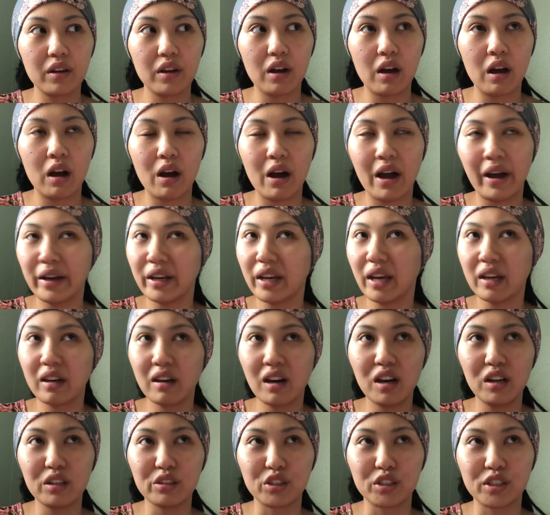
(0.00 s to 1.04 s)
Uh, I
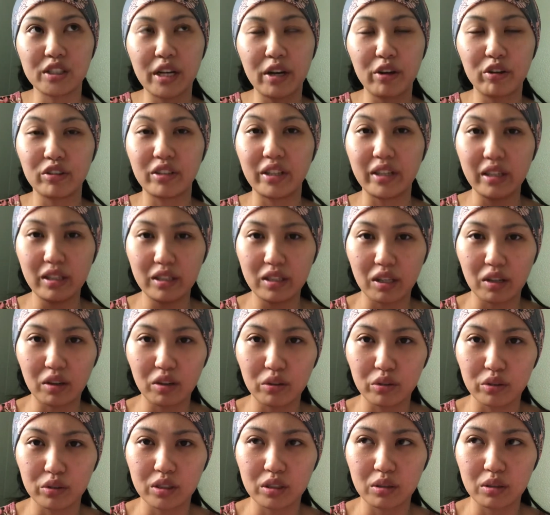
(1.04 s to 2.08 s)
cannot share
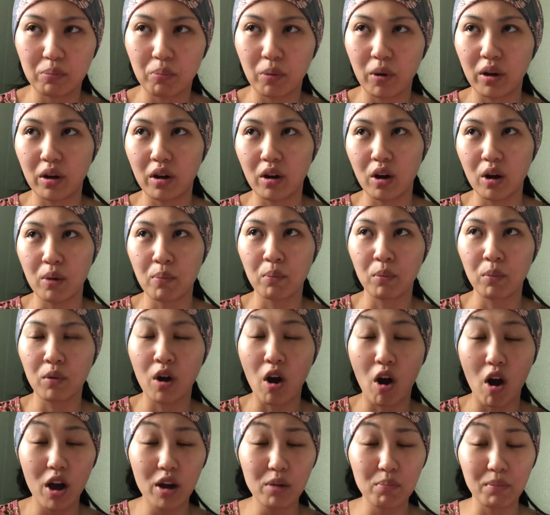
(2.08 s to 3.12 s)
details, but um,
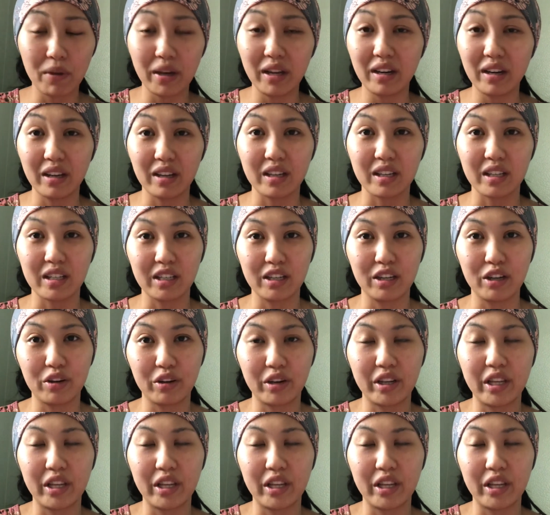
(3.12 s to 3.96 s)
God made it clear.